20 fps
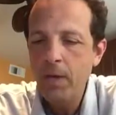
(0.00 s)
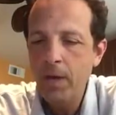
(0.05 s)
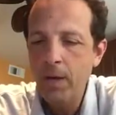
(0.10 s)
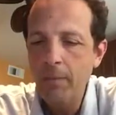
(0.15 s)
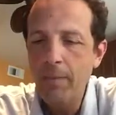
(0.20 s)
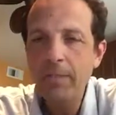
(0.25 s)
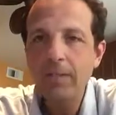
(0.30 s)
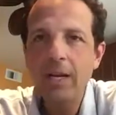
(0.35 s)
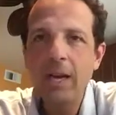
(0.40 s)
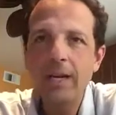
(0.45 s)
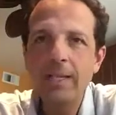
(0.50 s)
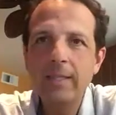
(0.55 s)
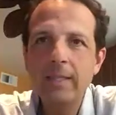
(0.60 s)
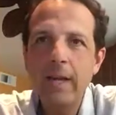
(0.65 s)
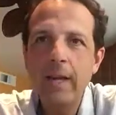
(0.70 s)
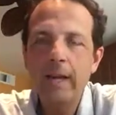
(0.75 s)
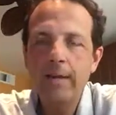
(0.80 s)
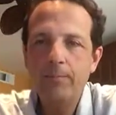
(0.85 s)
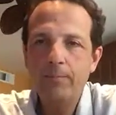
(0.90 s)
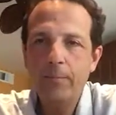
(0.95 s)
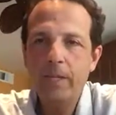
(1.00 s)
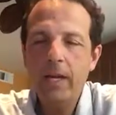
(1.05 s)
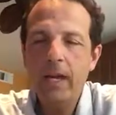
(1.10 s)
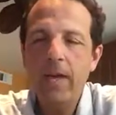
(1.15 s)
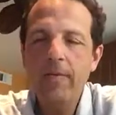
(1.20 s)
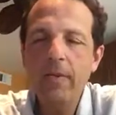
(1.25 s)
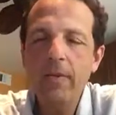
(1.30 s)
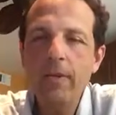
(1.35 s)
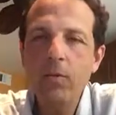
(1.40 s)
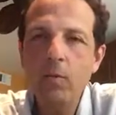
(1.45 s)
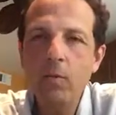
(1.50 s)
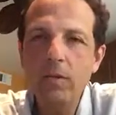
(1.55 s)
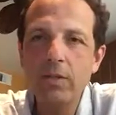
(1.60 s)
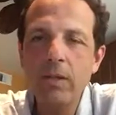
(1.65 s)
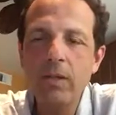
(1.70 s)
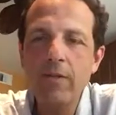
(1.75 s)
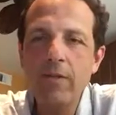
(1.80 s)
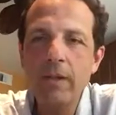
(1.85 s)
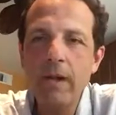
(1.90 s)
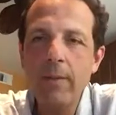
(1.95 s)
And besides that, Kevin
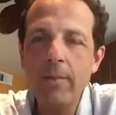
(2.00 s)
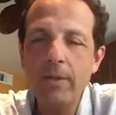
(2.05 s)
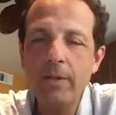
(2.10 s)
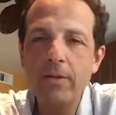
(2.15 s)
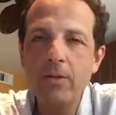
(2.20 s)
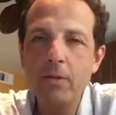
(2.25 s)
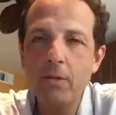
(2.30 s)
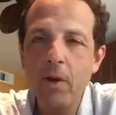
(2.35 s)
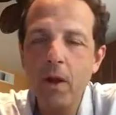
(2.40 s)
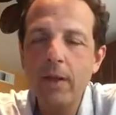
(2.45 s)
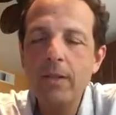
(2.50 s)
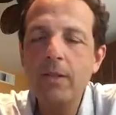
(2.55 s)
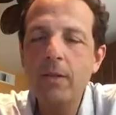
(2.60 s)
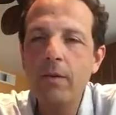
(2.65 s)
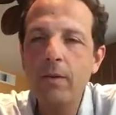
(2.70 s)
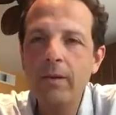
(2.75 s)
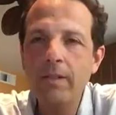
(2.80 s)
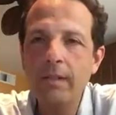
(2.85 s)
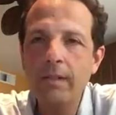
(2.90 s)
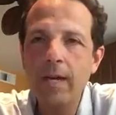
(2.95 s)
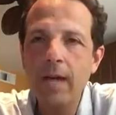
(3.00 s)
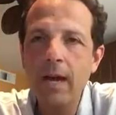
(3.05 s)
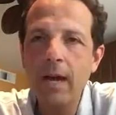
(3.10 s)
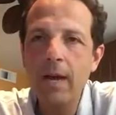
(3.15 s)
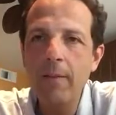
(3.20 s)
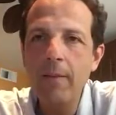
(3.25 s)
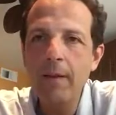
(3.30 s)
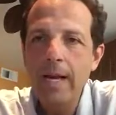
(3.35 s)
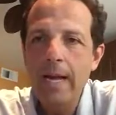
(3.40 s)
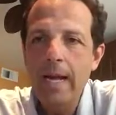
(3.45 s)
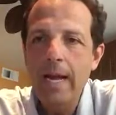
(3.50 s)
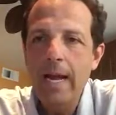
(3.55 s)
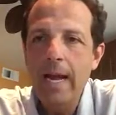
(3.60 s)
was living up in Toronto at the time,